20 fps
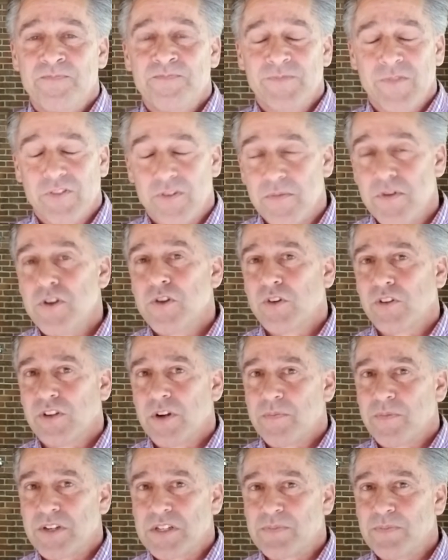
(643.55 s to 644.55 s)
from a nuclear
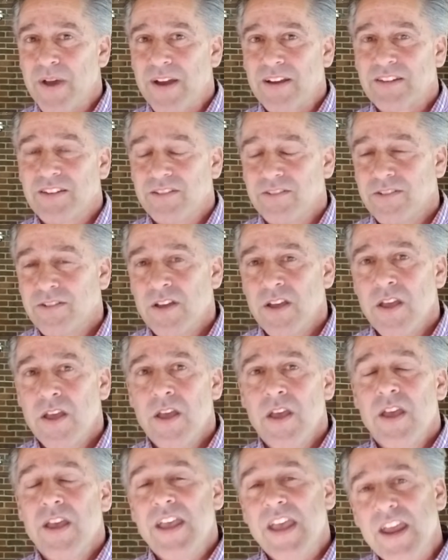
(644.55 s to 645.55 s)
perspective.
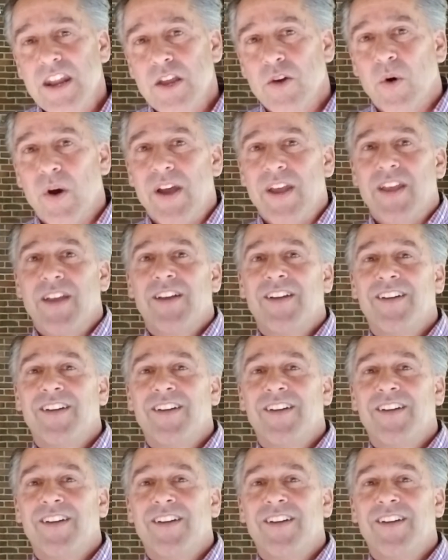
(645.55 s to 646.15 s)
Anyway,